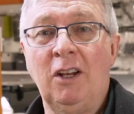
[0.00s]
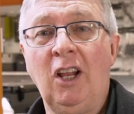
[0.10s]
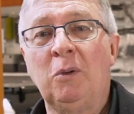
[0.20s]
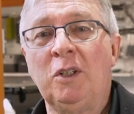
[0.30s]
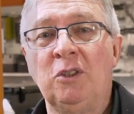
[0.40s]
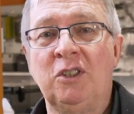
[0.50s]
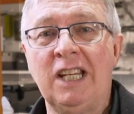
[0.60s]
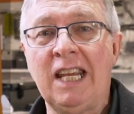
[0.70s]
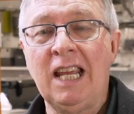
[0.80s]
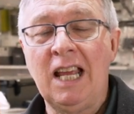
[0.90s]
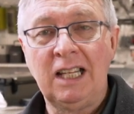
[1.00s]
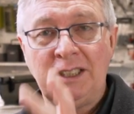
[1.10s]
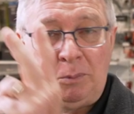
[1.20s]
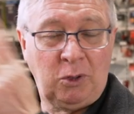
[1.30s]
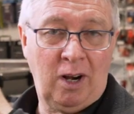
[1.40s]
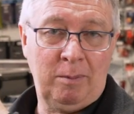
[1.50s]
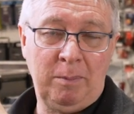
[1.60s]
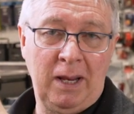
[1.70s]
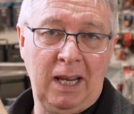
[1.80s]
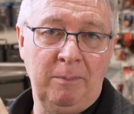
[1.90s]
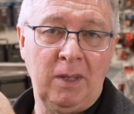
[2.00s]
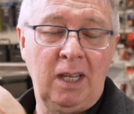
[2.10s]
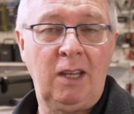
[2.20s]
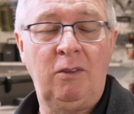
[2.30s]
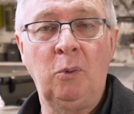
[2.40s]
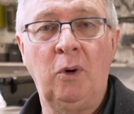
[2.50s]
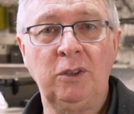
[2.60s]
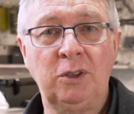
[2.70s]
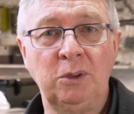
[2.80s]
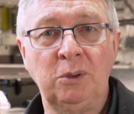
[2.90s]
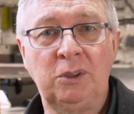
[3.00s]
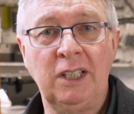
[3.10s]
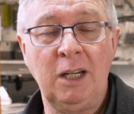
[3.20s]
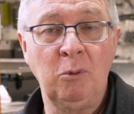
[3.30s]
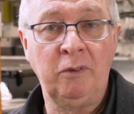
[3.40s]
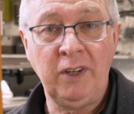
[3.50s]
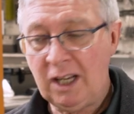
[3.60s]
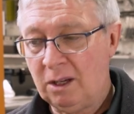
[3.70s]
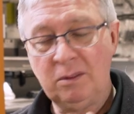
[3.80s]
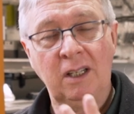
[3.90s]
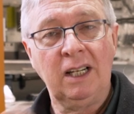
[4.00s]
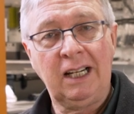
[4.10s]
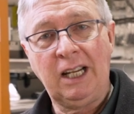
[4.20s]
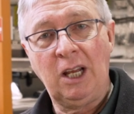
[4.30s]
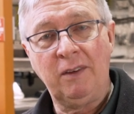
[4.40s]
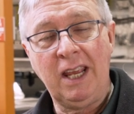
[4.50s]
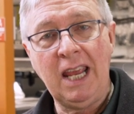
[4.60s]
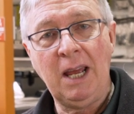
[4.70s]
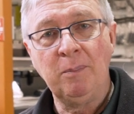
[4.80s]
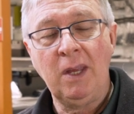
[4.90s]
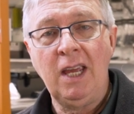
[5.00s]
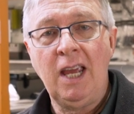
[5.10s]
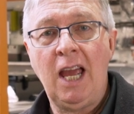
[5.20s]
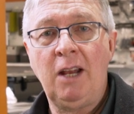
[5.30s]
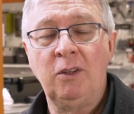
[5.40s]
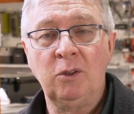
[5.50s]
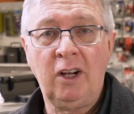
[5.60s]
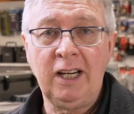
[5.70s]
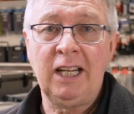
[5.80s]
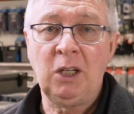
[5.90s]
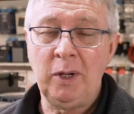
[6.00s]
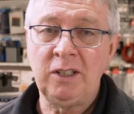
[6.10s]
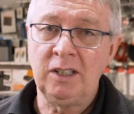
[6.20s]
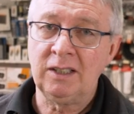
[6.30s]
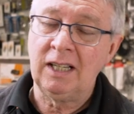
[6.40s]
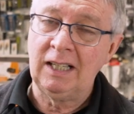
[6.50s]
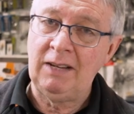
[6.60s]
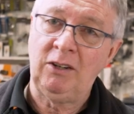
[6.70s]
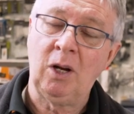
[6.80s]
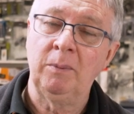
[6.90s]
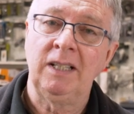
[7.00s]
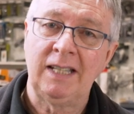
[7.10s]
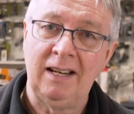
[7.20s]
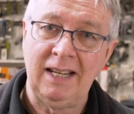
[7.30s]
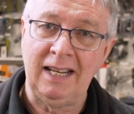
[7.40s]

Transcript: If you like what you see, subscribe up here. If you want to see any more videos, click over here and if you've got any questions, leave a comment down